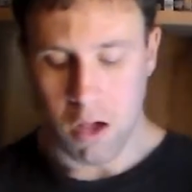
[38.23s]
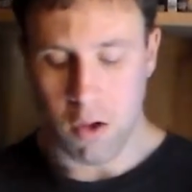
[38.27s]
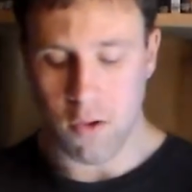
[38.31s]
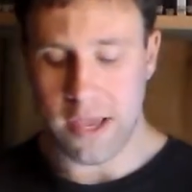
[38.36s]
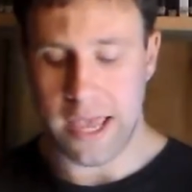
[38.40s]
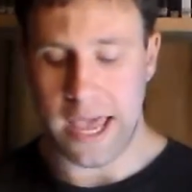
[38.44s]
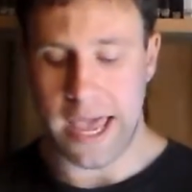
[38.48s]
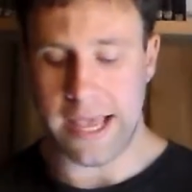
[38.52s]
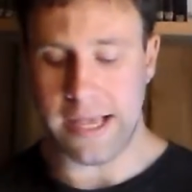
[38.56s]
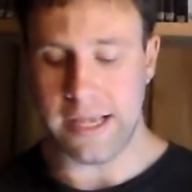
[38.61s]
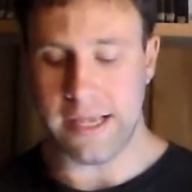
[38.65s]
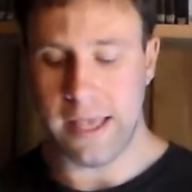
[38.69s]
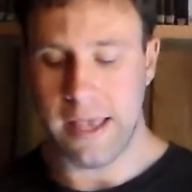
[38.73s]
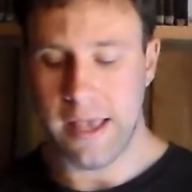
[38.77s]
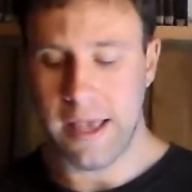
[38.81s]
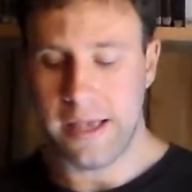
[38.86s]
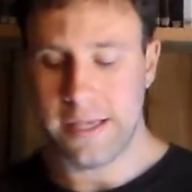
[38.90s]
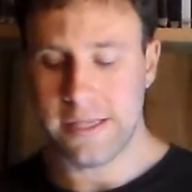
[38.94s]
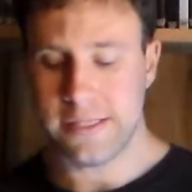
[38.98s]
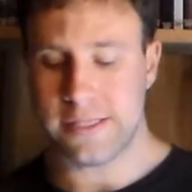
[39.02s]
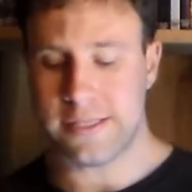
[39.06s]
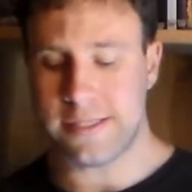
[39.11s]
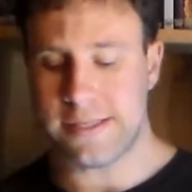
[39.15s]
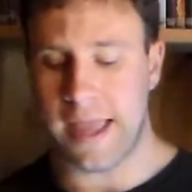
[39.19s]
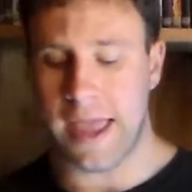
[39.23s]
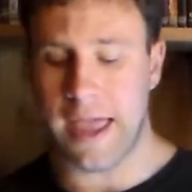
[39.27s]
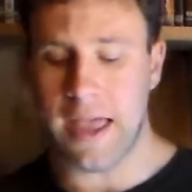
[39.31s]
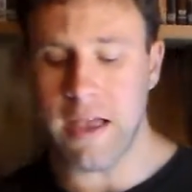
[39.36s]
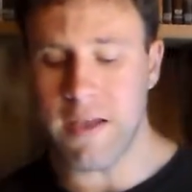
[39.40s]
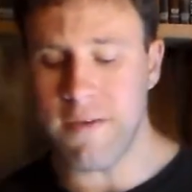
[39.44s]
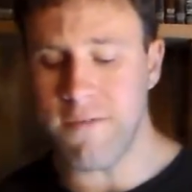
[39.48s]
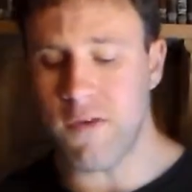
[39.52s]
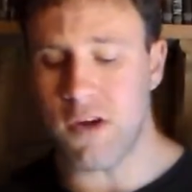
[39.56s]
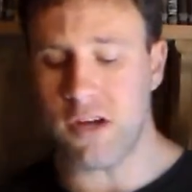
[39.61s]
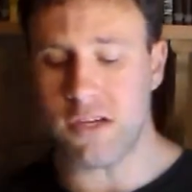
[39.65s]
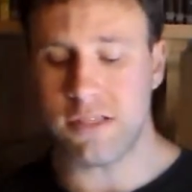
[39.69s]
Okay,
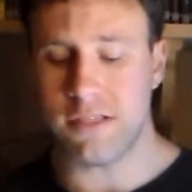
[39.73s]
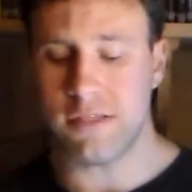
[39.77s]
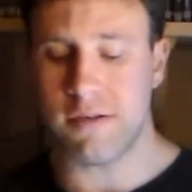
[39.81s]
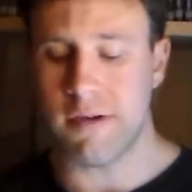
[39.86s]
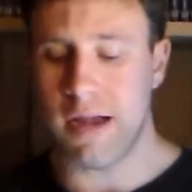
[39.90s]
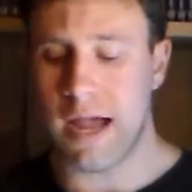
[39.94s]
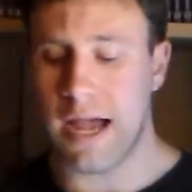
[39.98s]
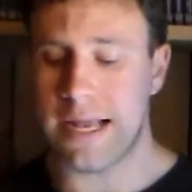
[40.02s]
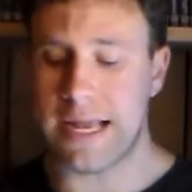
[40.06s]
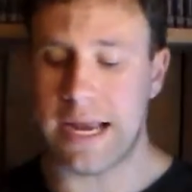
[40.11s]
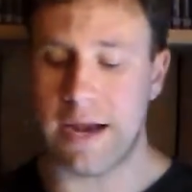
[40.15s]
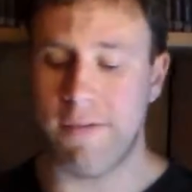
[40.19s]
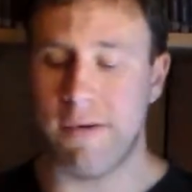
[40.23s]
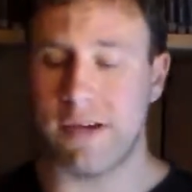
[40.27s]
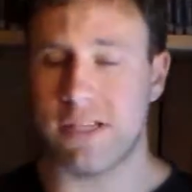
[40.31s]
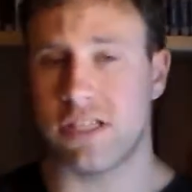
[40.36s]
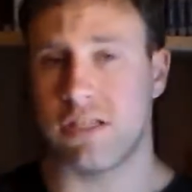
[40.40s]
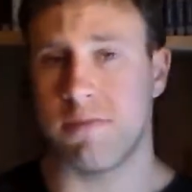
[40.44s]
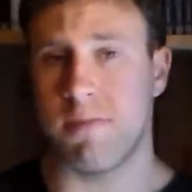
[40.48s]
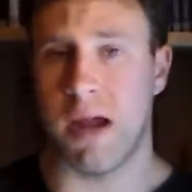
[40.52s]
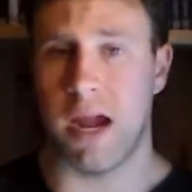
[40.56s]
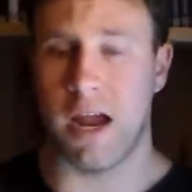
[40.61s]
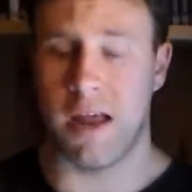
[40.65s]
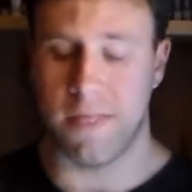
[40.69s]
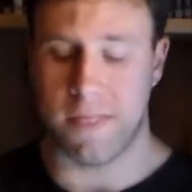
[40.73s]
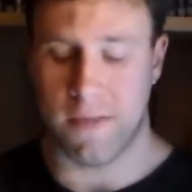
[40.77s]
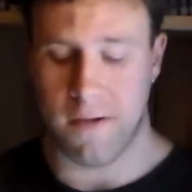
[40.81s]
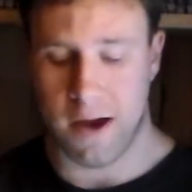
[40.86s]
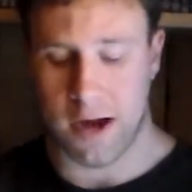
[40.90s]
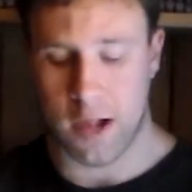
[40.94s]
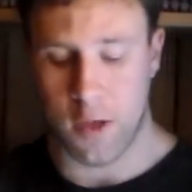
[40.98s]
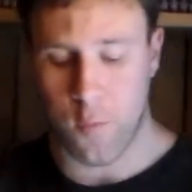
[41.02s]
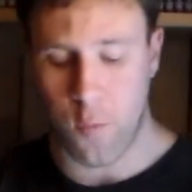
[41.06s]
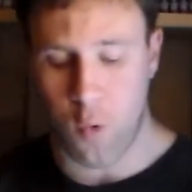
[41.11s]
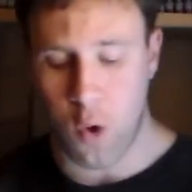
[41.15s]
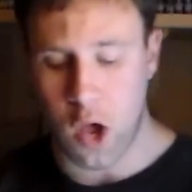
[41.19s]
Sting versus The Rock at WrestleMania
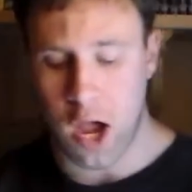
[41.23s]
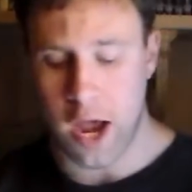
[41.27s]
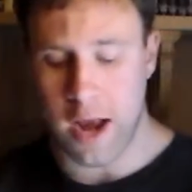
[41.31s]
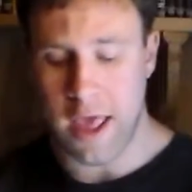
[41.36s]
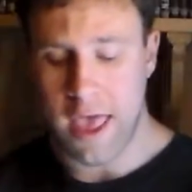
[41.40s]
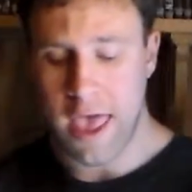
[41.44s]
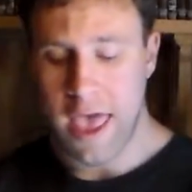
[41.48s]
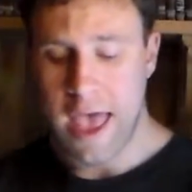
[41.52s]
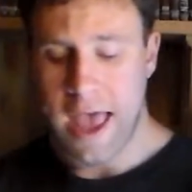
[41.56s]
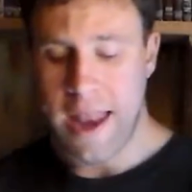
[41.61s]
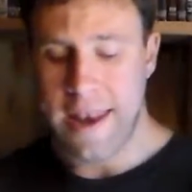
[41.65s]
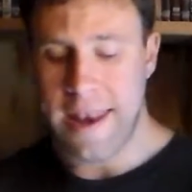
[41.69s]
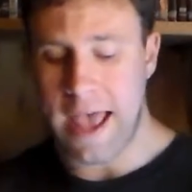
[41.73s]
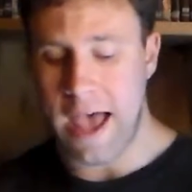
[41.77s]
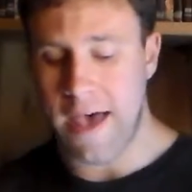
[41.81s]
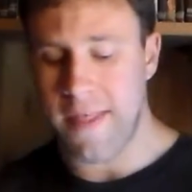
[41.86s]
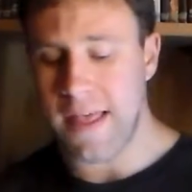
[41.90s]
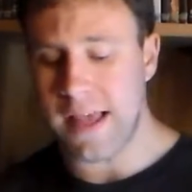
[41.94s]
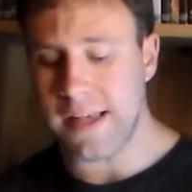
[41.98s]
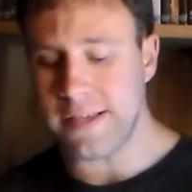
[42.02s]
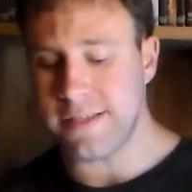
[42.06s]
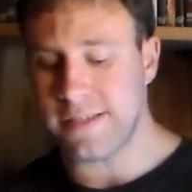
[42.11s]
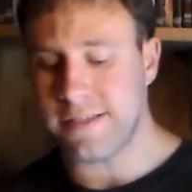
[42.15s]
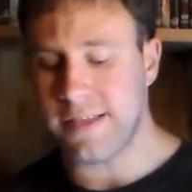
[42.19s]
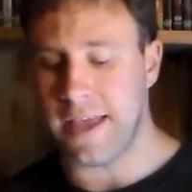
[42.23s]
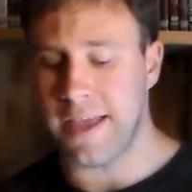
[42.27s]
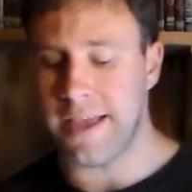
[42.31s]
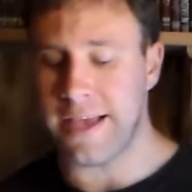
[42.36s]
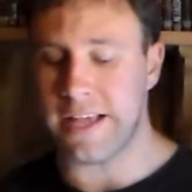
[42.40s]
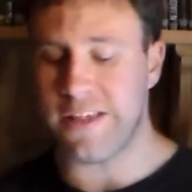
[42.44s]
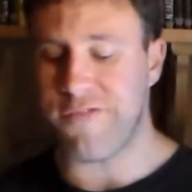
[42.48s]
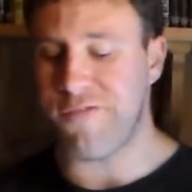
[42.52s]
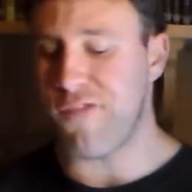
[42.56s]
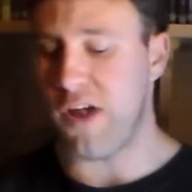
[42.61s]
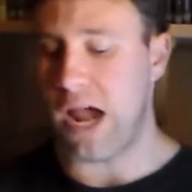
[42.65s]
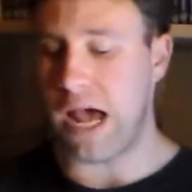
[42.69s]
31. Now that
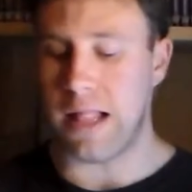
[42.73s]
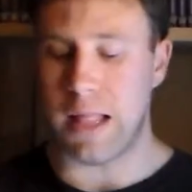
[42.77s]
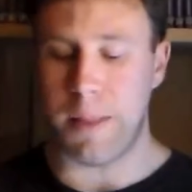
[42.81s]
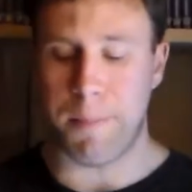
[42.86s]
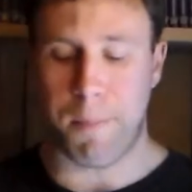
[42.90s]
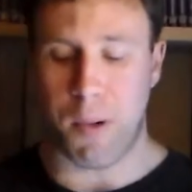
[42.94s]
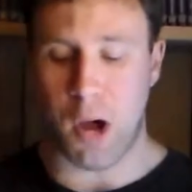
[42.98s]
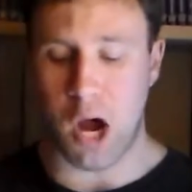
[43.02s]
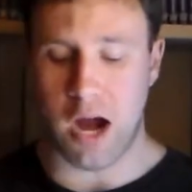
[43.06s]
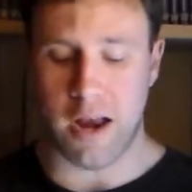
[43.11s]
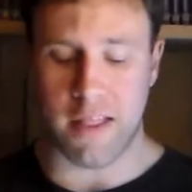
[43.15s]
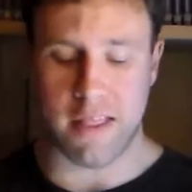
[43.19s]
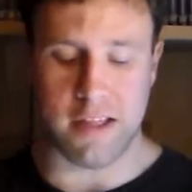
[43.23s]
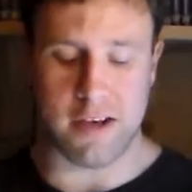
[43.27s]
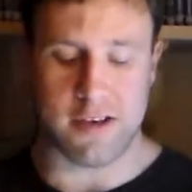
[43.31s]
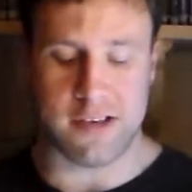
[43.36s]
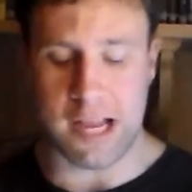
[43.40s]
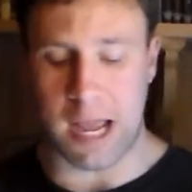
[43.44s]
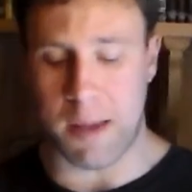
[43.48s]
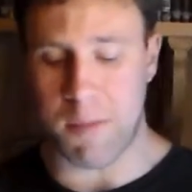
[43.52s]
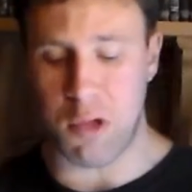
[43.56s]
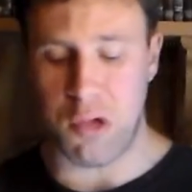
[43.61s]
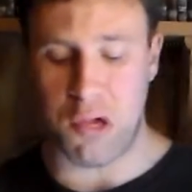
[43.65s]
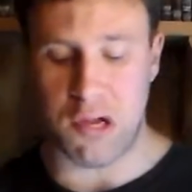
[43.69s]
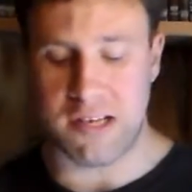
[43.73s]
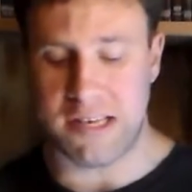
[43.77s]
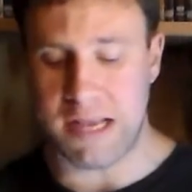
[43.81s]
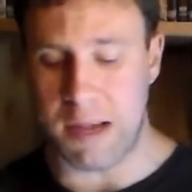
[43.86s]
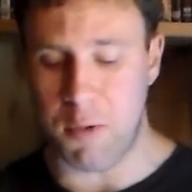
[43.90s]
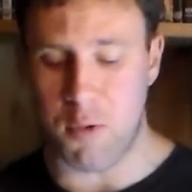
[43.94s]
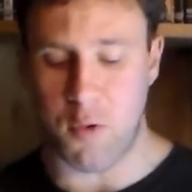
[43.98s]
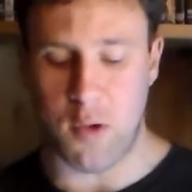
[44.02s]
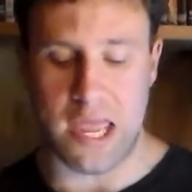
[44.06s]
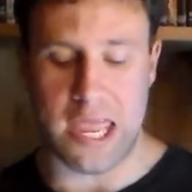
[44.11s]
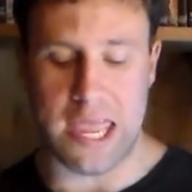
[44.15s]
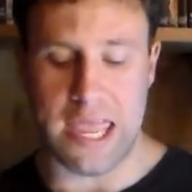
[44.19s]
Sting is finally part of the
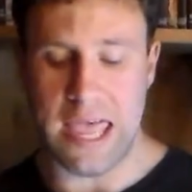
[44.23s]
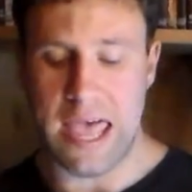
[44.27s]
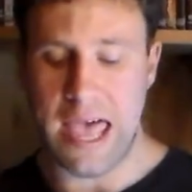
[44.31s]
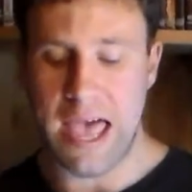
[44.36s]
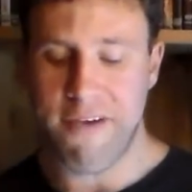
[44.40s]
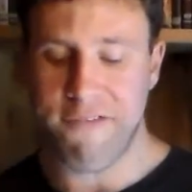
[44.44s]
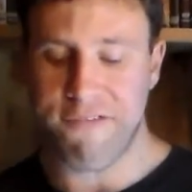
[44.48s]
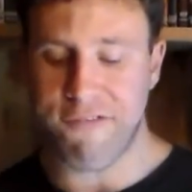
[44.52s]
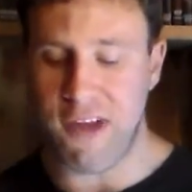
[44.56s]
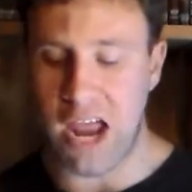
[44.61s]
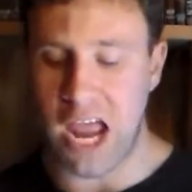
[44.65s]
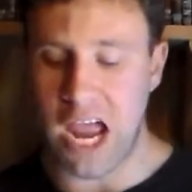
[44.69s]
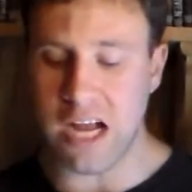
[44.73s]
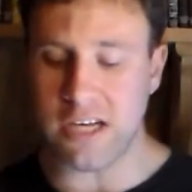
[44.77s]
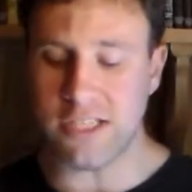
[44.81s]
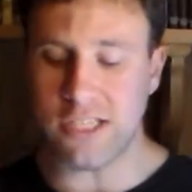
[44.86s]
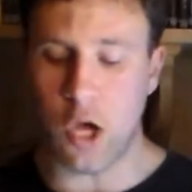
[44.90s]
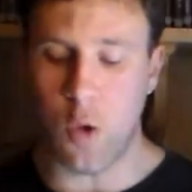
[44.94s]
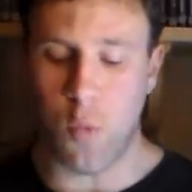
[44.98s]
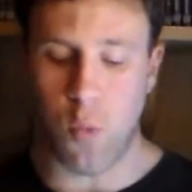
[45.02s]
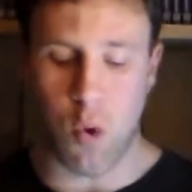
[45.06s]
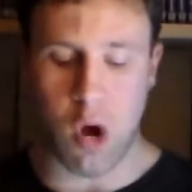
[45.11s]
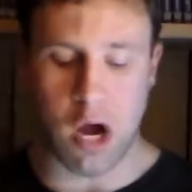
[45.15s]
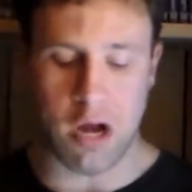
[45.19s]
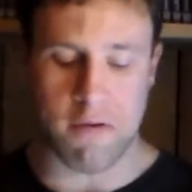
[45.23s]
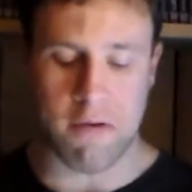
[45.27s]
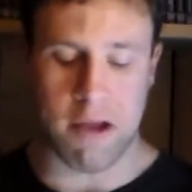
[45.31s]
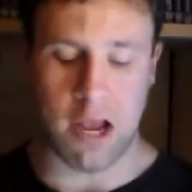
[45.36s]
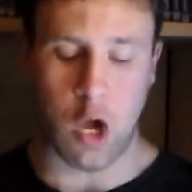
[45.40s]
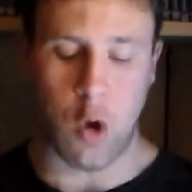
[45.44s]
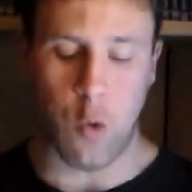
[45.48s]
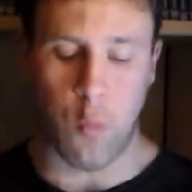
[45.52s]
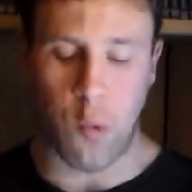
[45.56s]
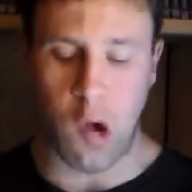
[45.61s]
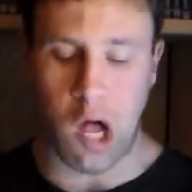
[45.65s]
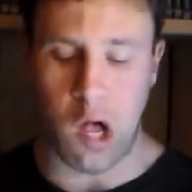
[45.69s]
WWE, fans are
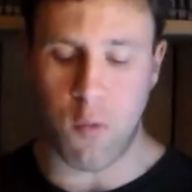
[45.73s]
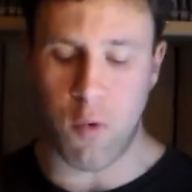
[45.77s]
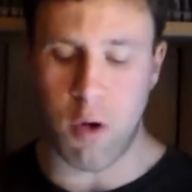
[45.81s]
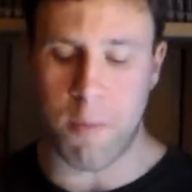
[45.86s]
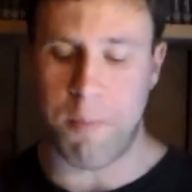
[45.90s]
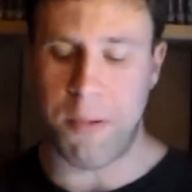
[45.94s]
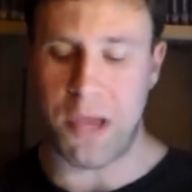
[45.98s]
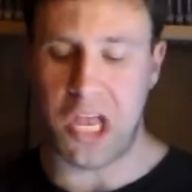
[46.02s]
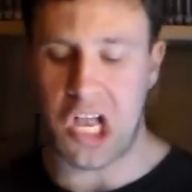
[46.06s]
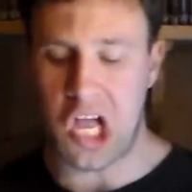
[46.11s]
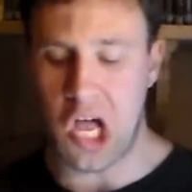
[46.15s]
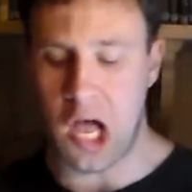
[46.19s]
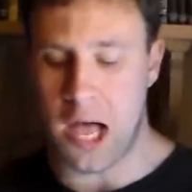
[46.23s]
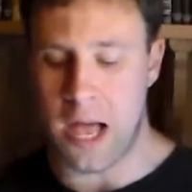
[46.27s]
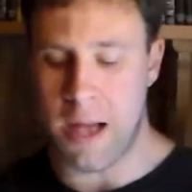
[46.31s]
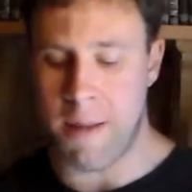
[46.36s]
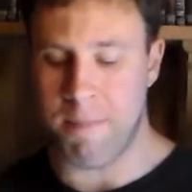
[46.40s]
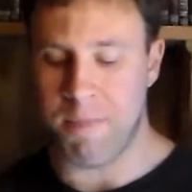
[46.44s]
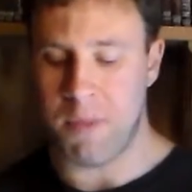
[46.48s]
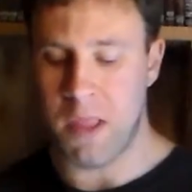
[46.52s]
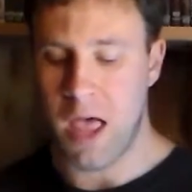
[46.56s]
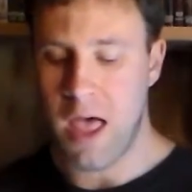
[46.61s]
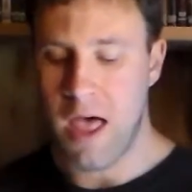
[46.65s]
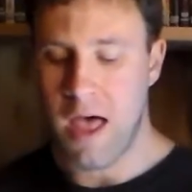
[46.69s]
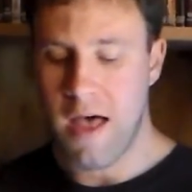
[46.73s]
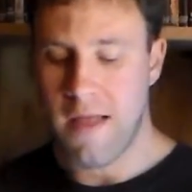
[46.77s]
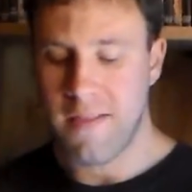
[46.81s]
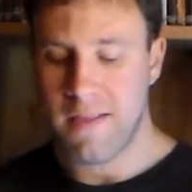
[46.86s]
wondering what will become